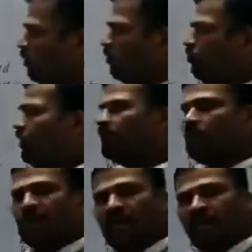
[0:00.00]
When the
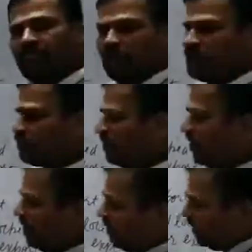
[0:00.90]
Britishers were
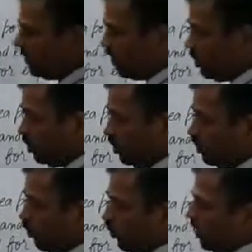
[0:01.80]
here,
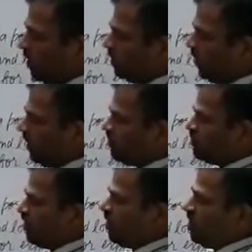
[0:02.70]
Kolkata,
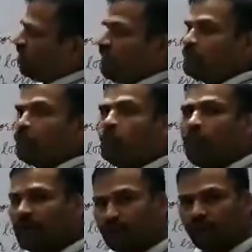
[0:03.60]
Chennai and
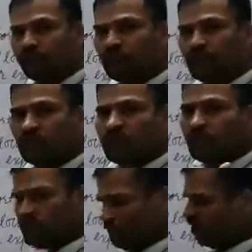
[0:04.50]
Mumbai,
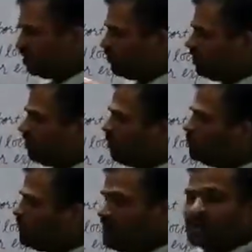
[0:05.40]
these were the
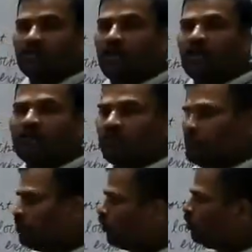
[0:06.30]
major
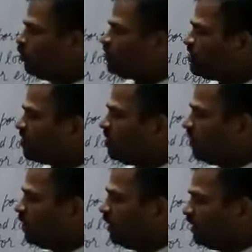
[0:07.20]
seaports
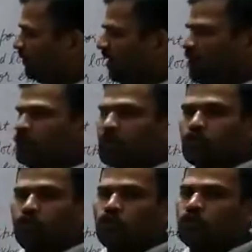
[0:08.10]
that were
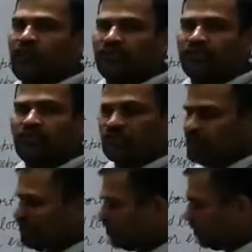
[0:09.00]
used by these
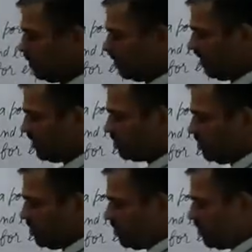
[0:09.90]

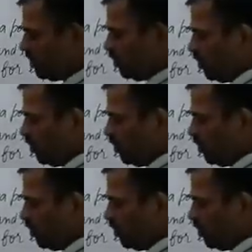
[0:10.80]
Britishers.